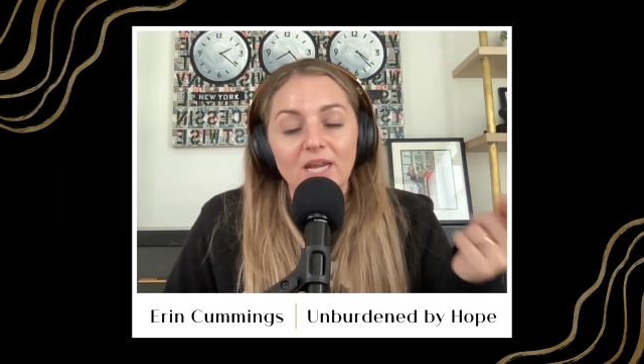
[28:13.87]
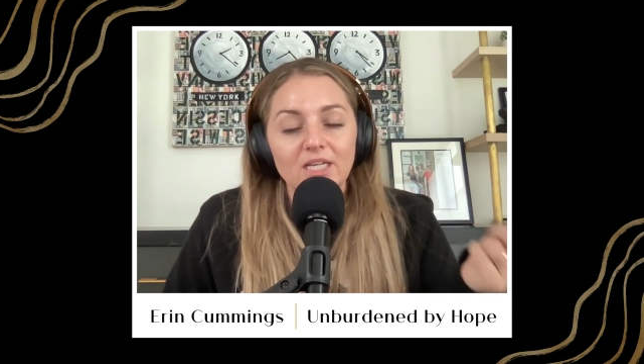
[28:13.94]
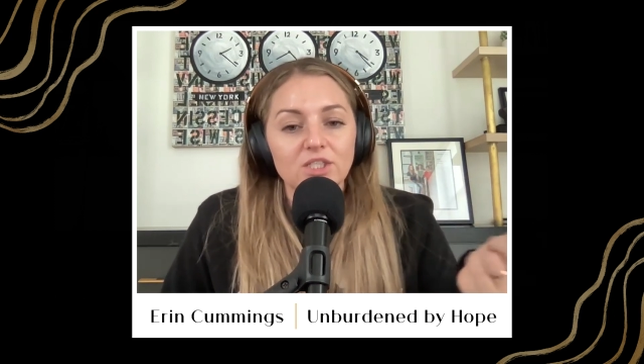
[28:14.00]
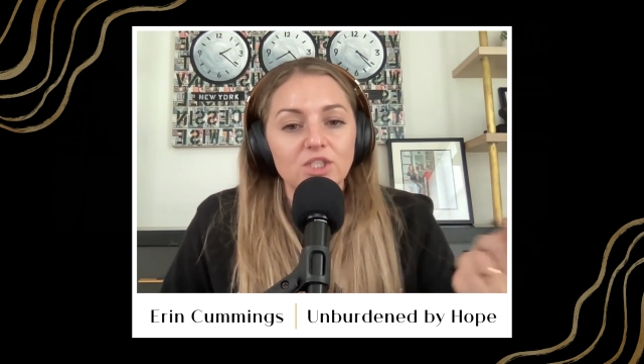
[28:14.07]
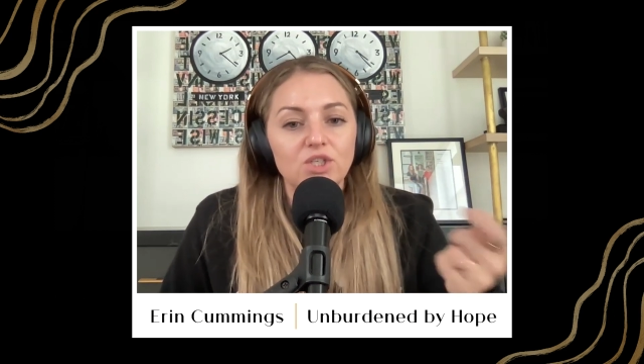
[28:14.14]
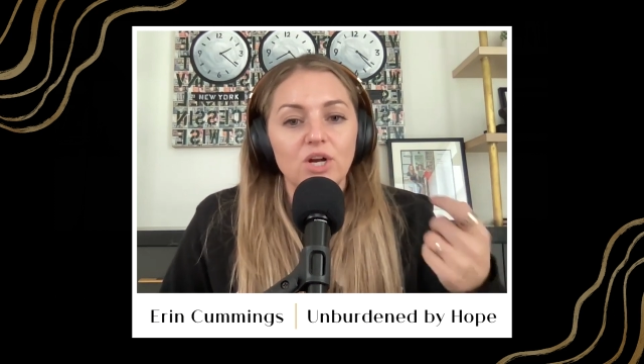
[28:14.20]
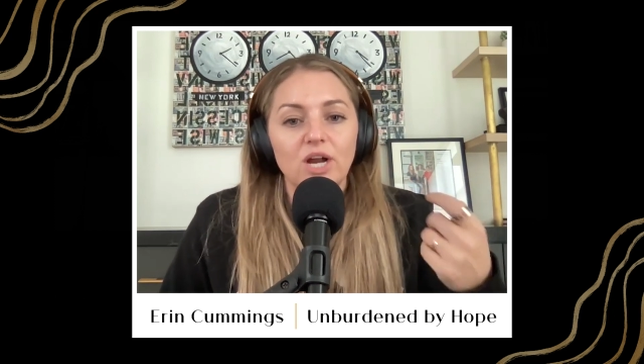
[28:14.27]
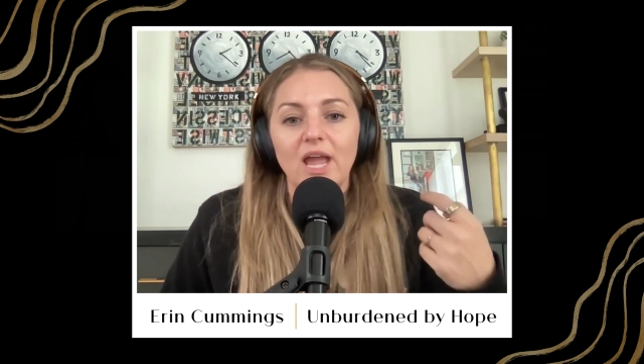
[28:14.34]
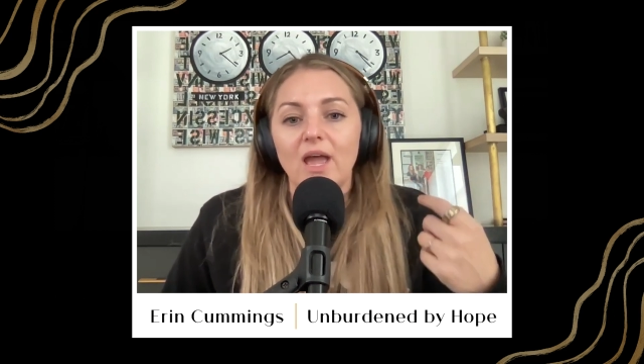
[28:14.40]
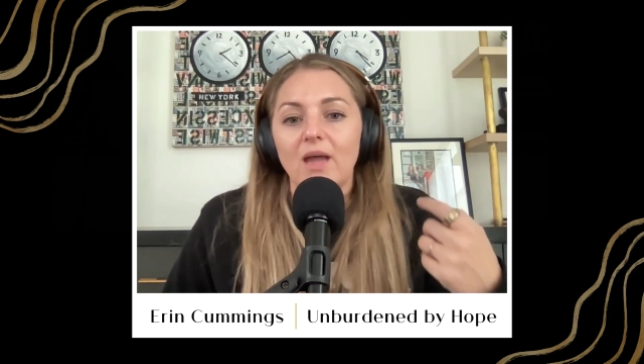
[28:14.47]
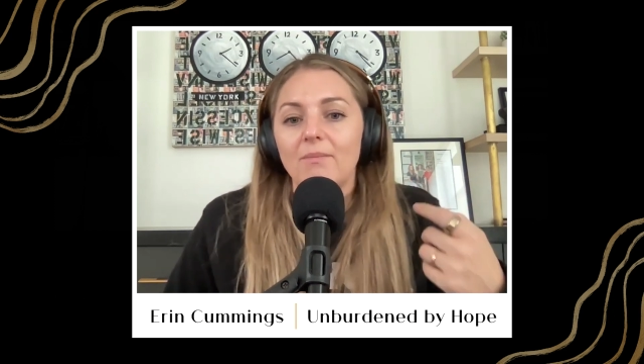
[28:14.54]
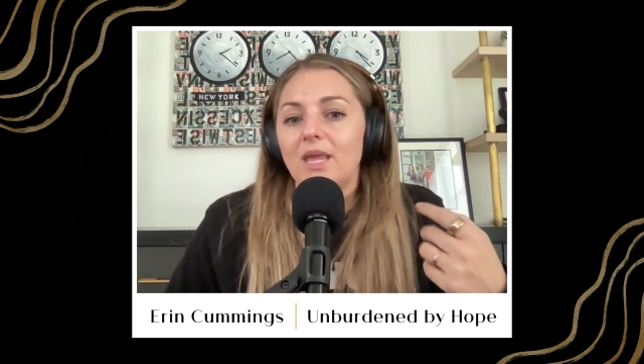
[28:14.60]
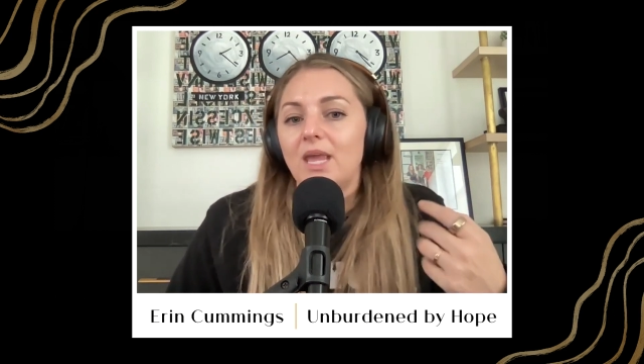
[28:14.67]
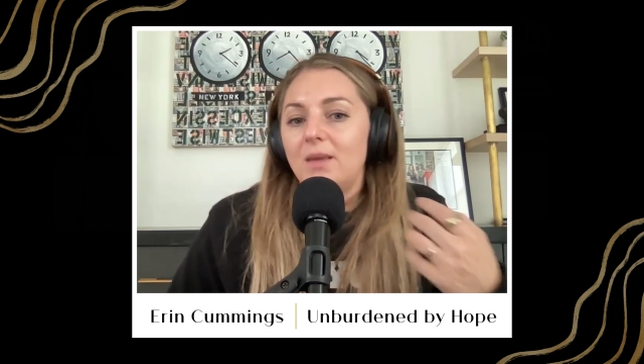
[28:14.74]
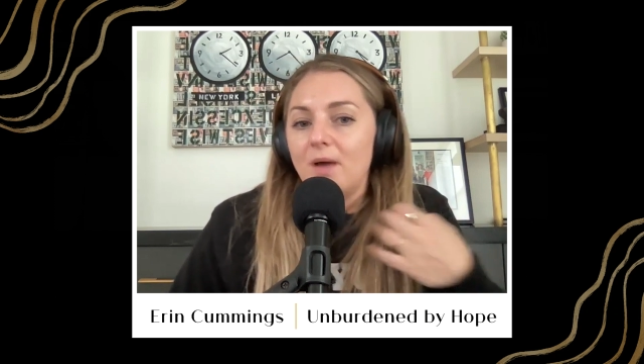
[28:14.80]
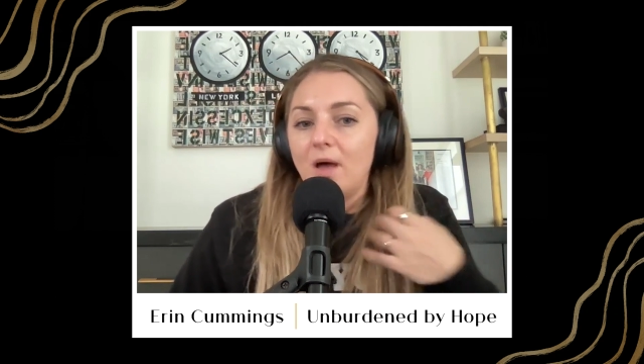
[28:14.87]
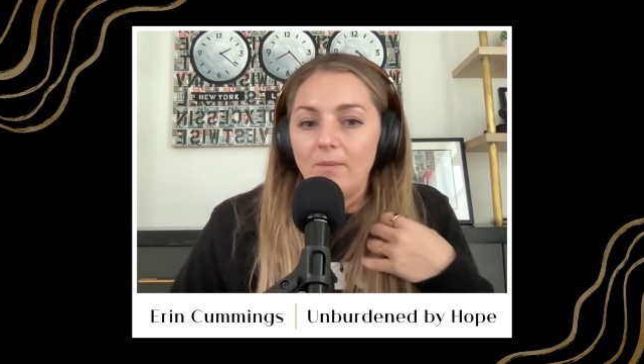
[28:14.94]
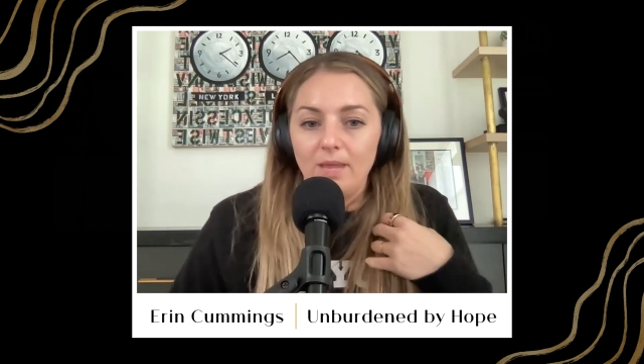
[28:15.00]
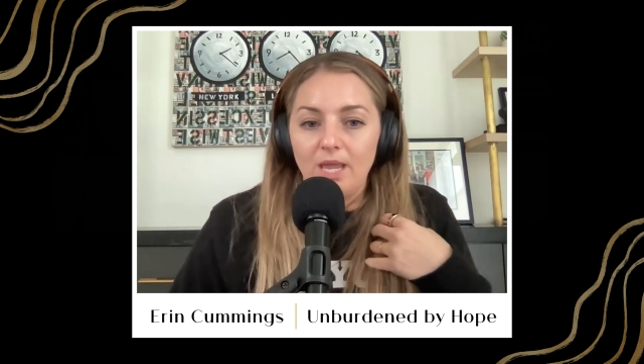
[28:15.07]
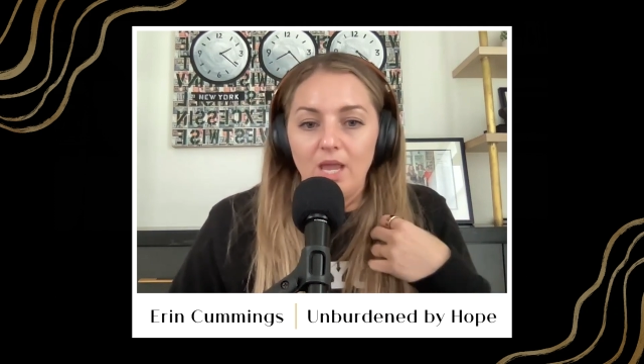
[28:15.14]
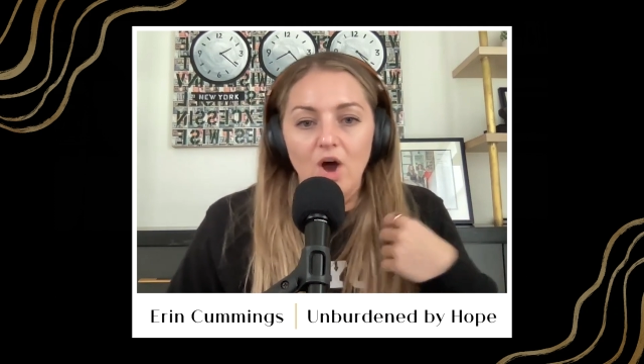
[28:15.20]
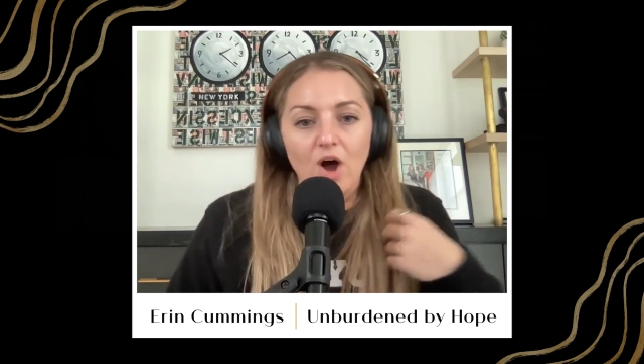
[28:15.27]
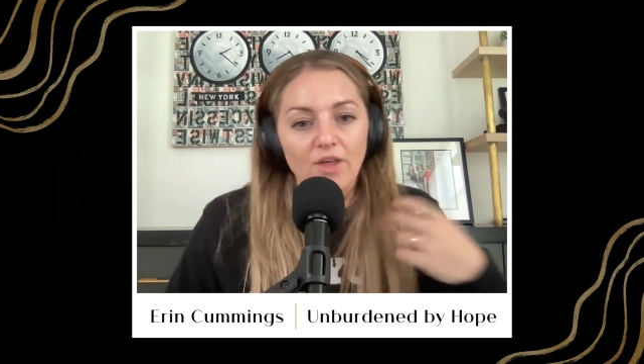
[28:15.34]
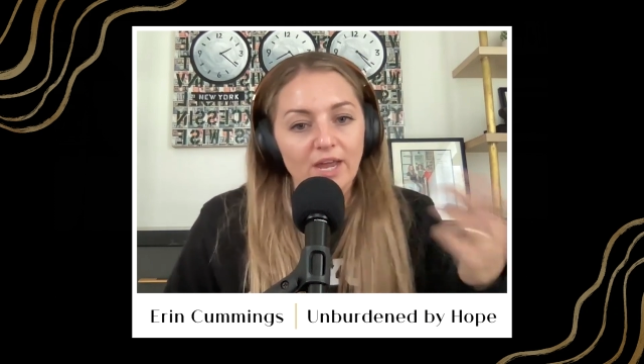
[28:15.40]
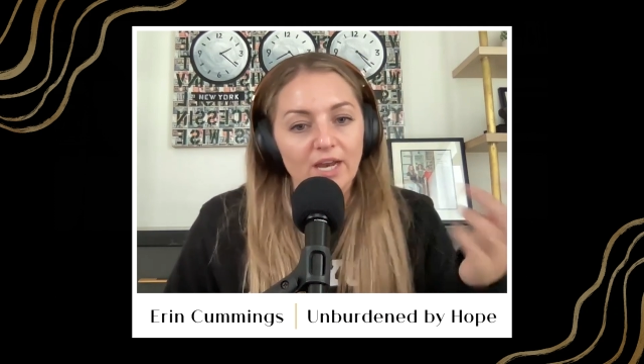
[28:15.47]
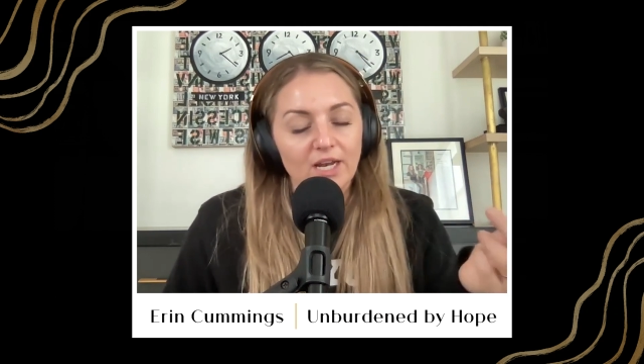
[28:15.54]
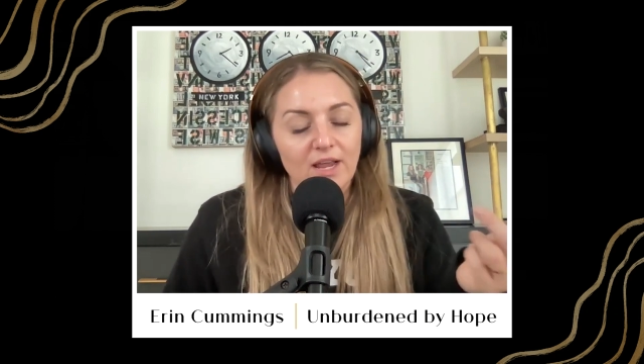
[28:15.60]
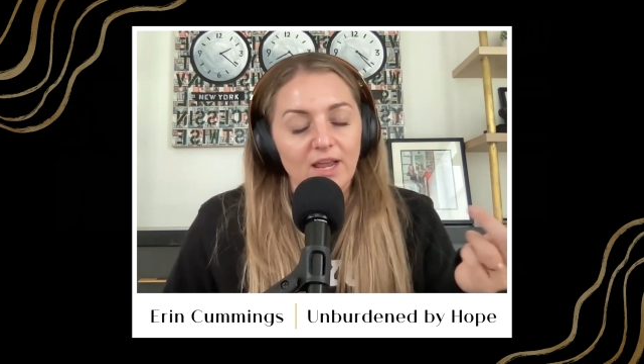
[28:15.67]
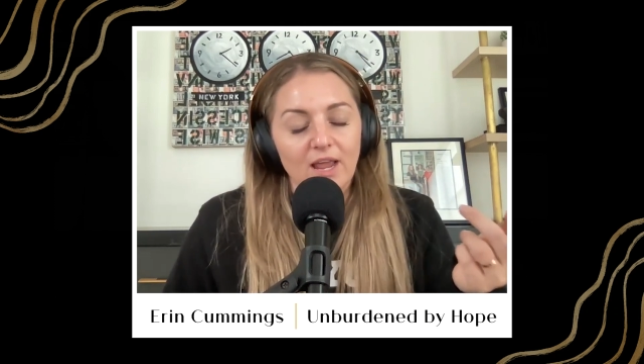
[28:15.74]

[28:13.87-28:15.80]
Instagram, email me. All that